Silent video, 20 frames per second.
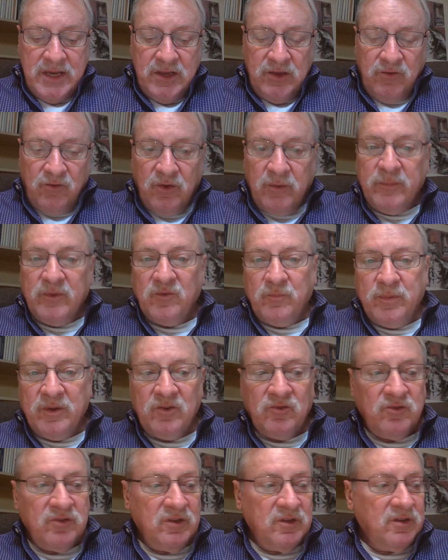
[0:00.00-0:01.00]
So I'm
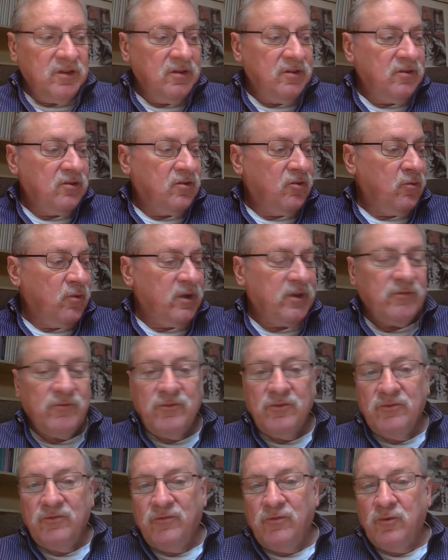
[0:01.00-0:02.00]
especially
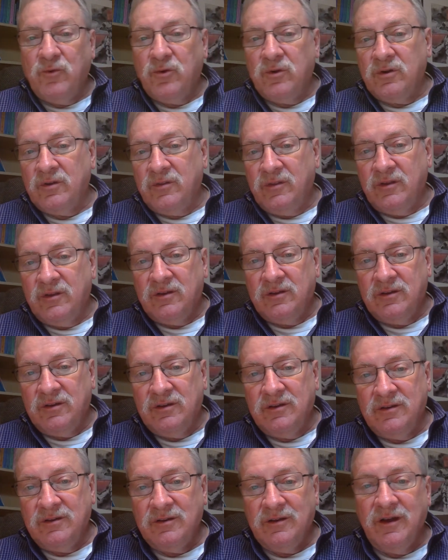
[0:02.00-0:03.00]
grateful for the
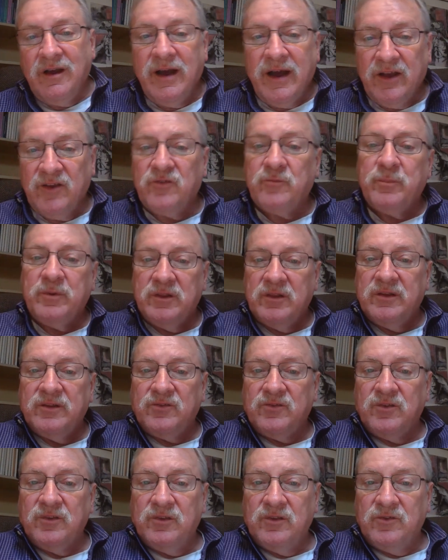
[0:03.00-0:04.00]
gospel
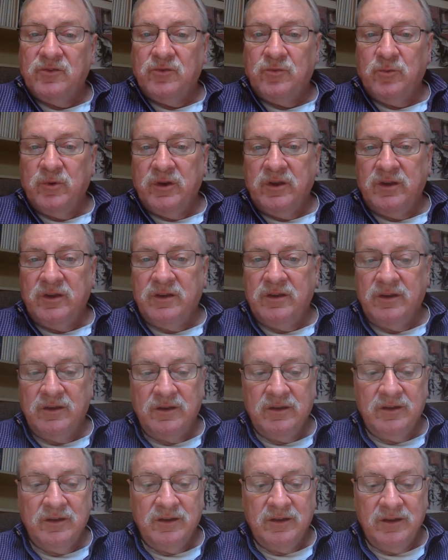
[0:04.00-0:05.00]
lesson this week
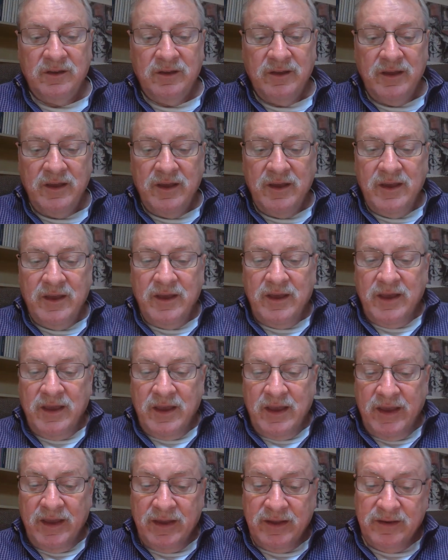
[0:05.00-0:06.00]

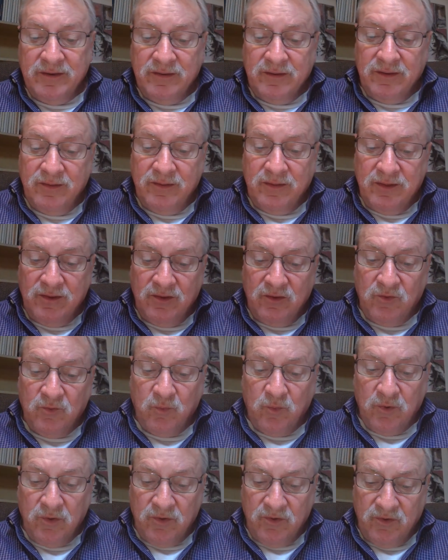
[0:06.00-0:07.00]
and these
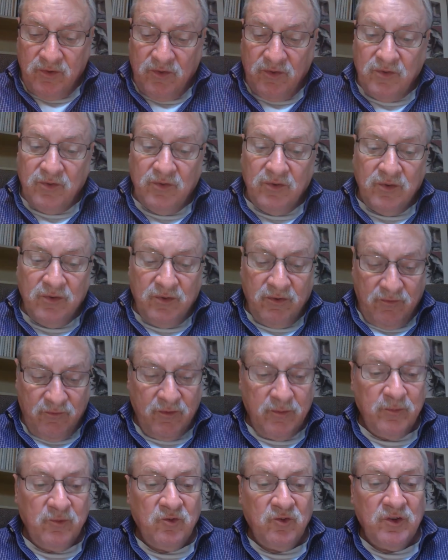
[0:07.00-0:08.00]
words
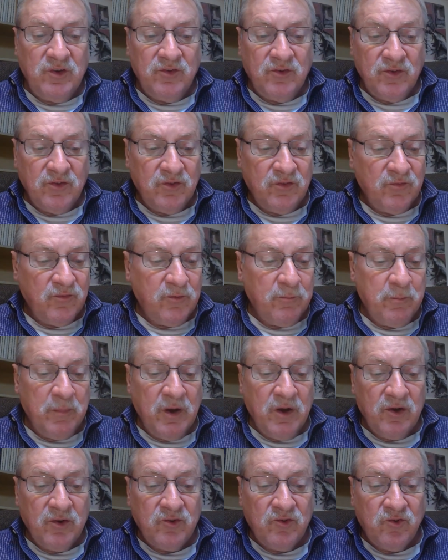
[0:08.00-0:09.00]
from Jesus from
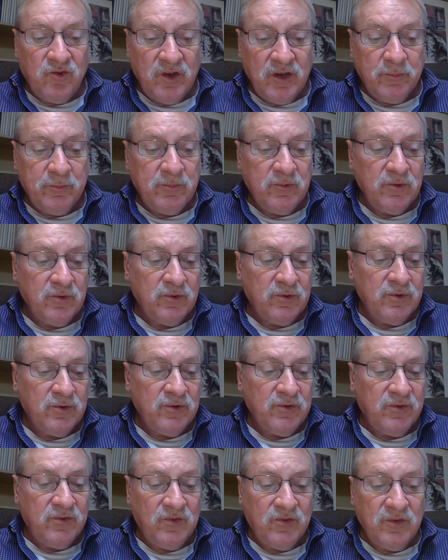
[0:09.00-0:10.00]
Mark chapter
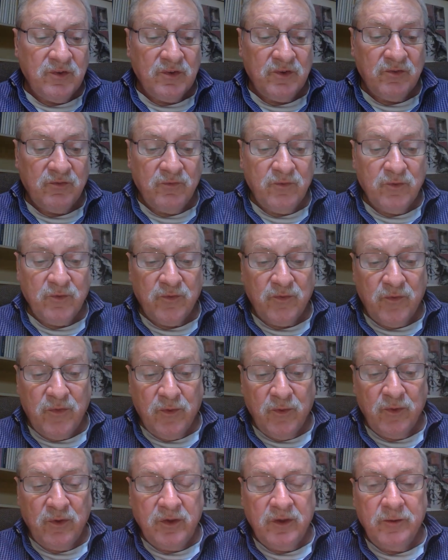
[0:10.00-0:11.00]
6, verse
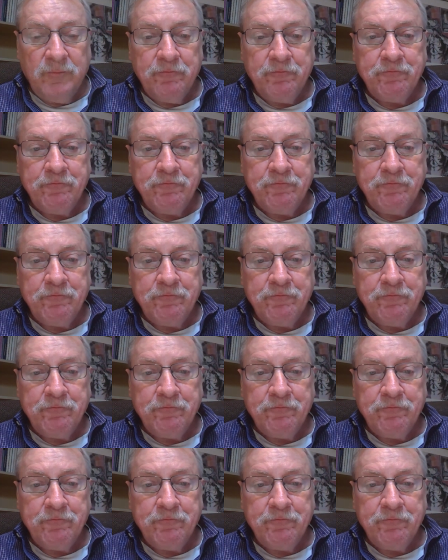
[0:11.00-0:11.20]
30.